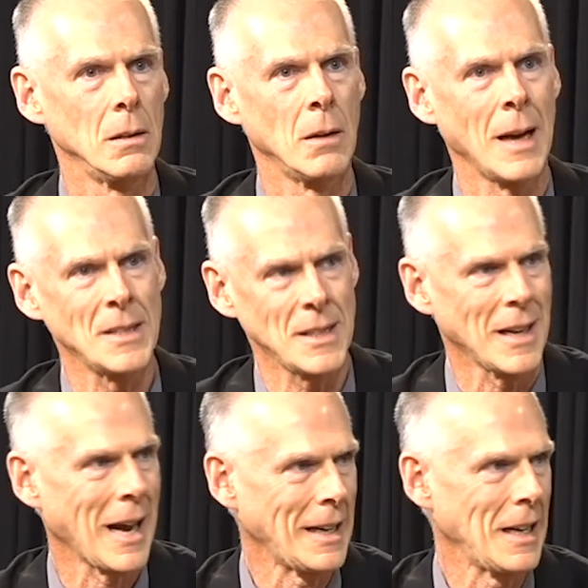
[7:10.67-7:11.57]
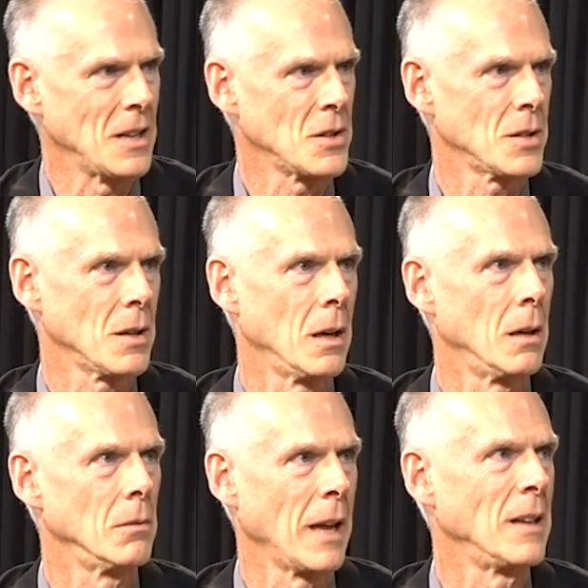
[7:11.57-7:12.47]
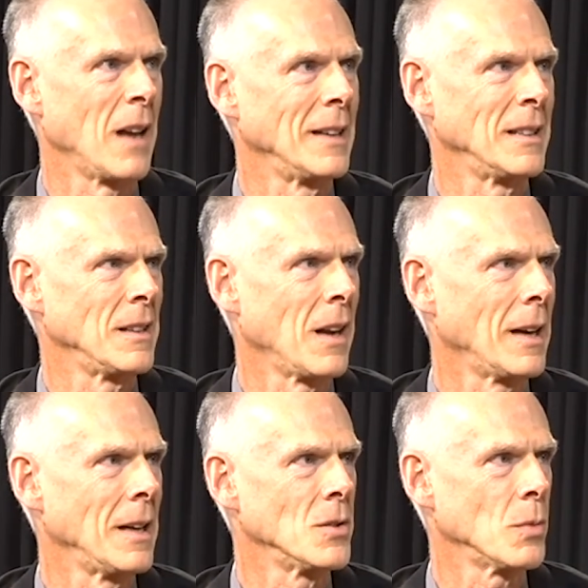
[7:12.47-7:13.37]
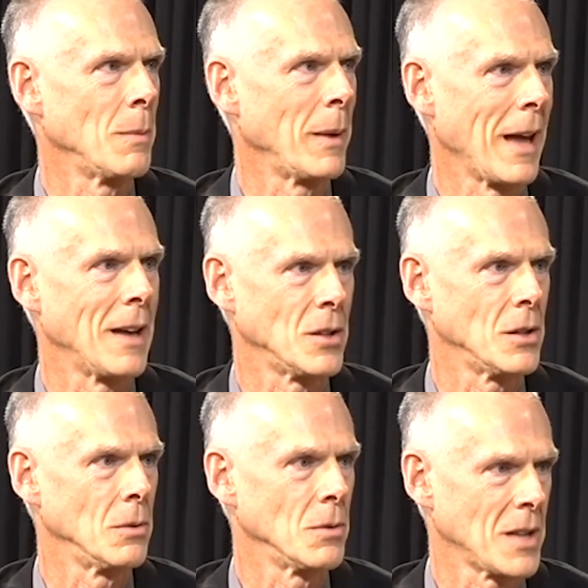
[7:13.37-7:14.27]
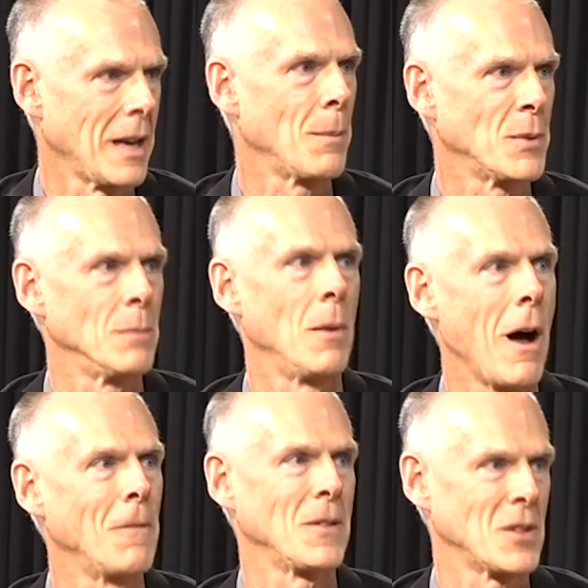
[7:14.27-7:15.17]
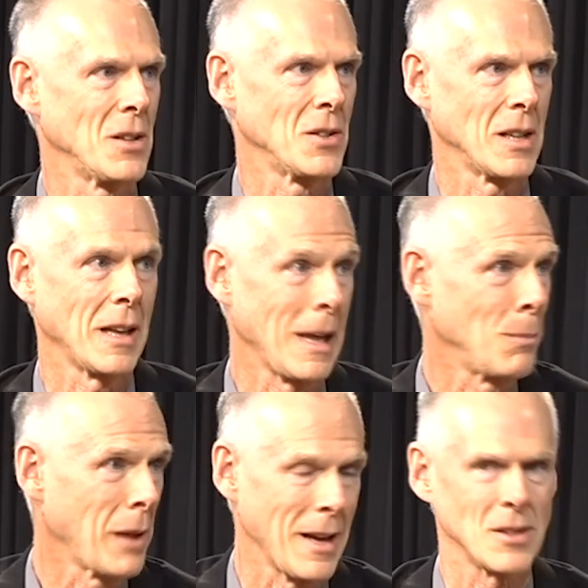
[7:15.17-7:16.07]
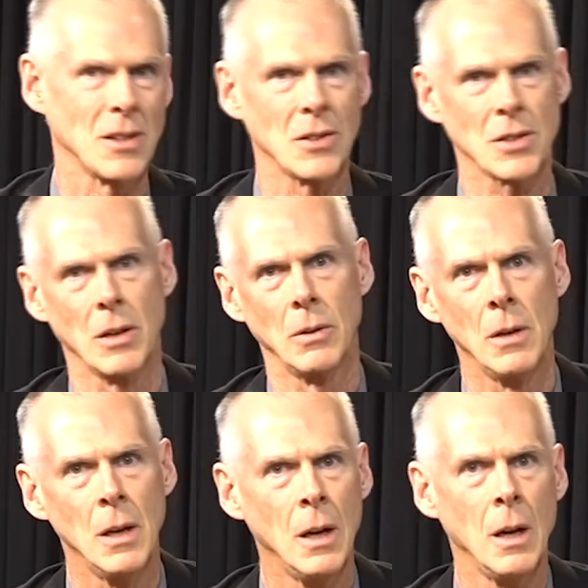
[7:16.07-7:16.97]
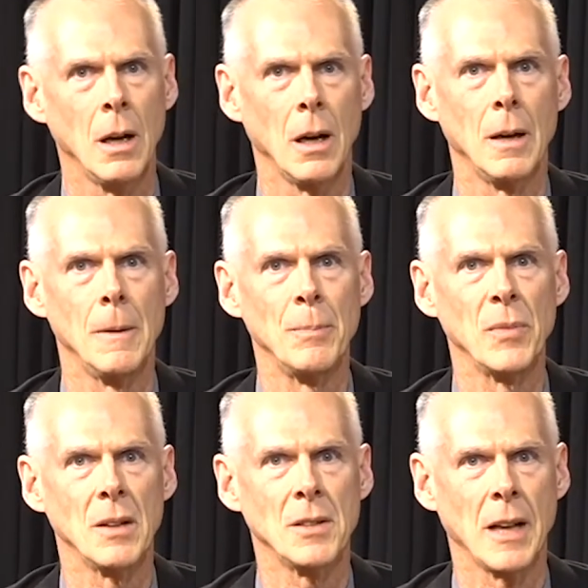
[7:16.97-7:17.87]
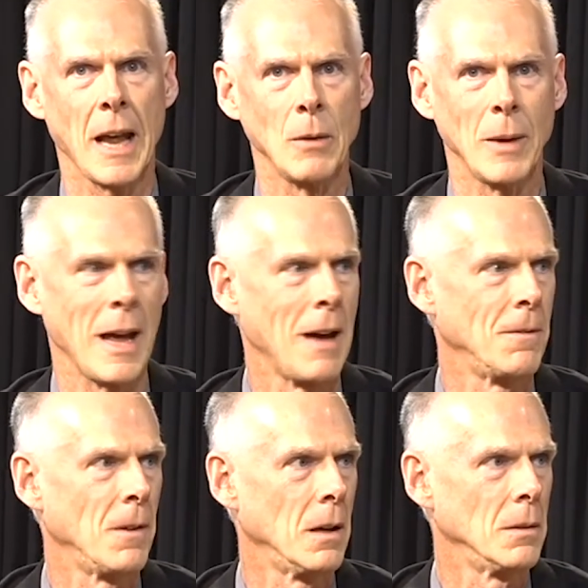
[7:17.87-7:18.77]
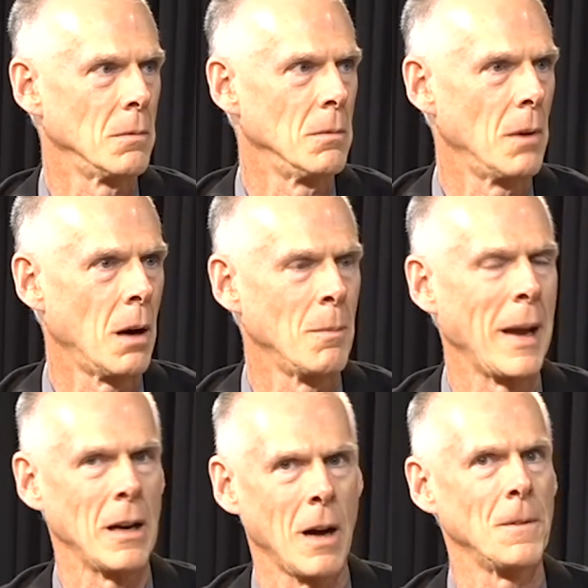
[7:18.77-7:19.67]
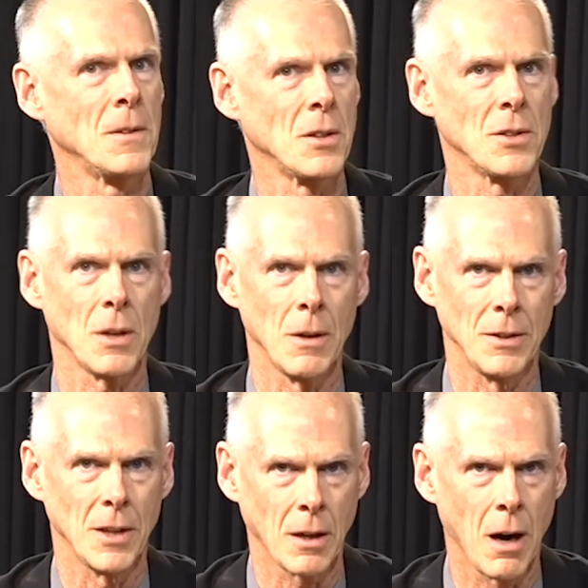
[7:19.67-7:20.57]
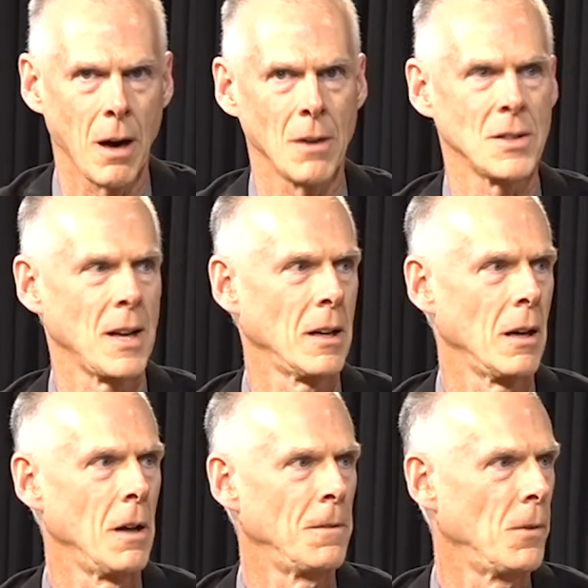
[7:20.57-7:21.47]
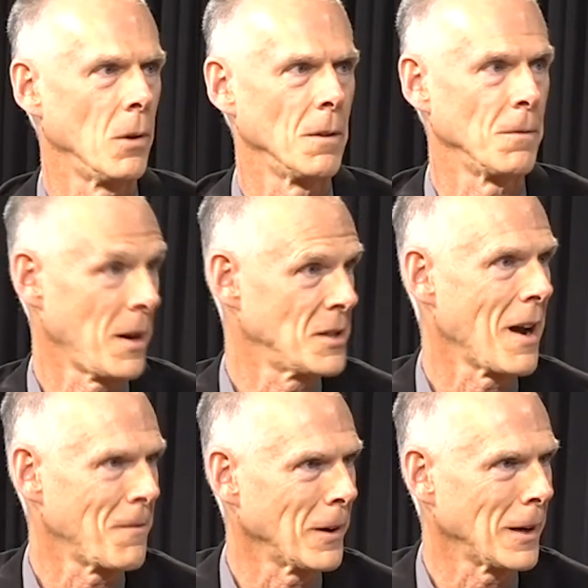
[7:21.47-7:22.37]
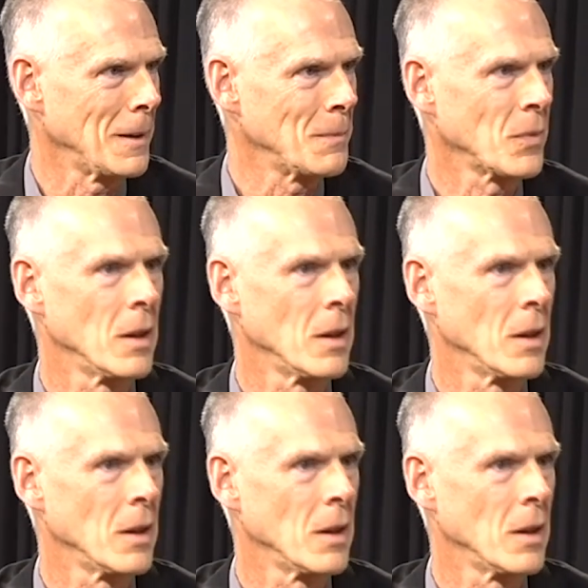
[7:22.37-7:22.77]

1990s, late 1990s, we began to set up some offices in key places. So today we have, our main offices are in Dakar, Senegal for French Africa.